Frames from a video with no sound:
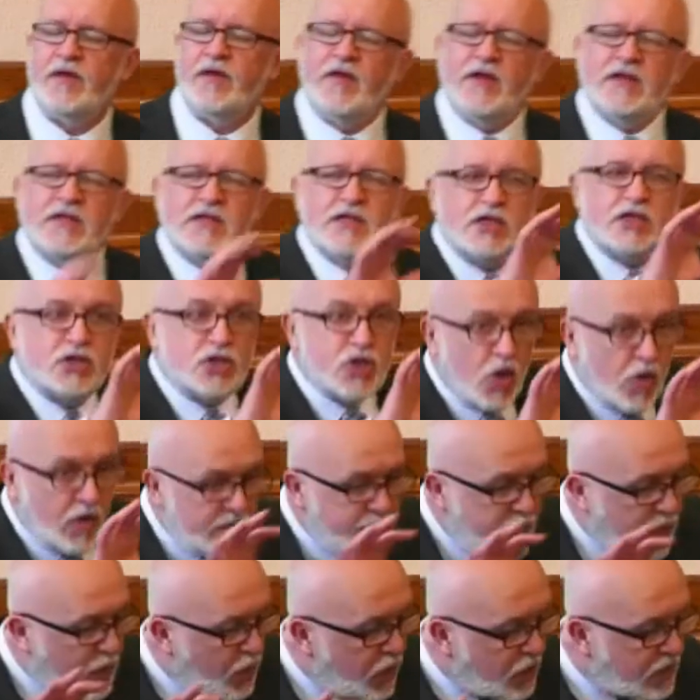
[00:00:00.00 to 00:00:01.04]
this is so
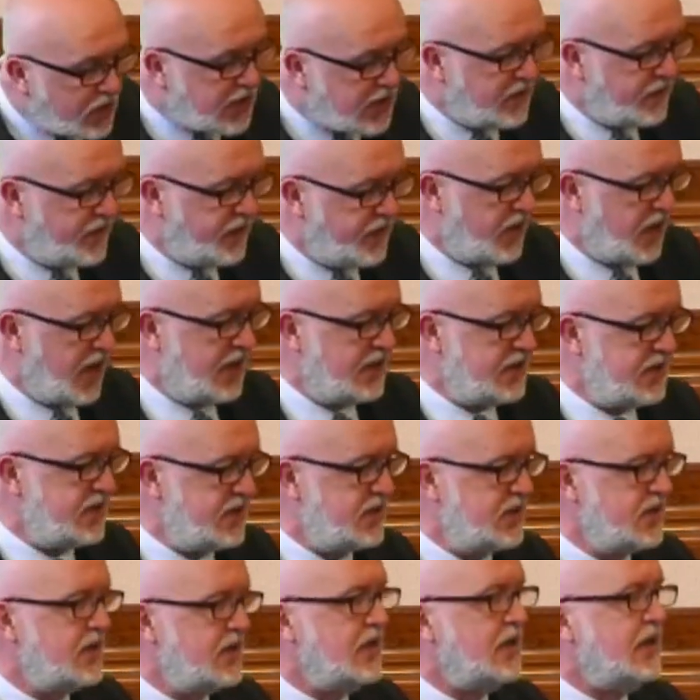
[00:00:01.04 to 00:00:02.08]
important for us
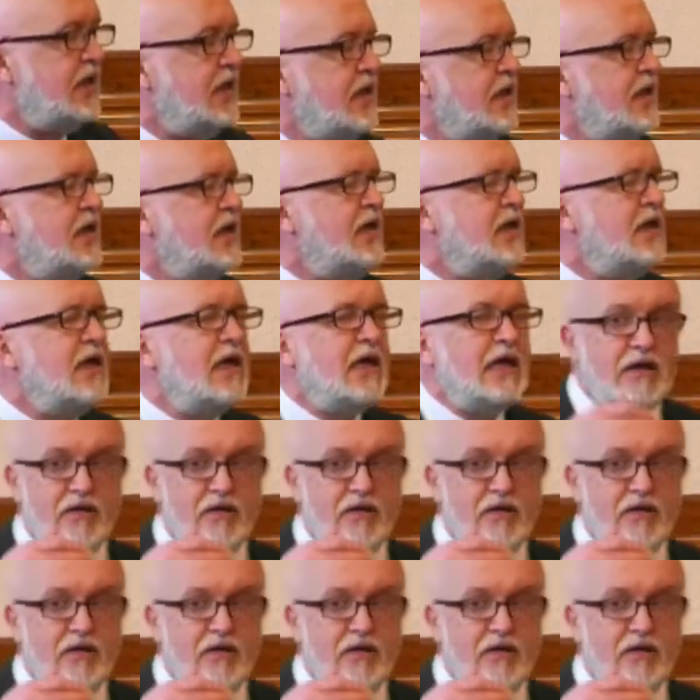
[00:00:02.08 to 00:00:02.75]
in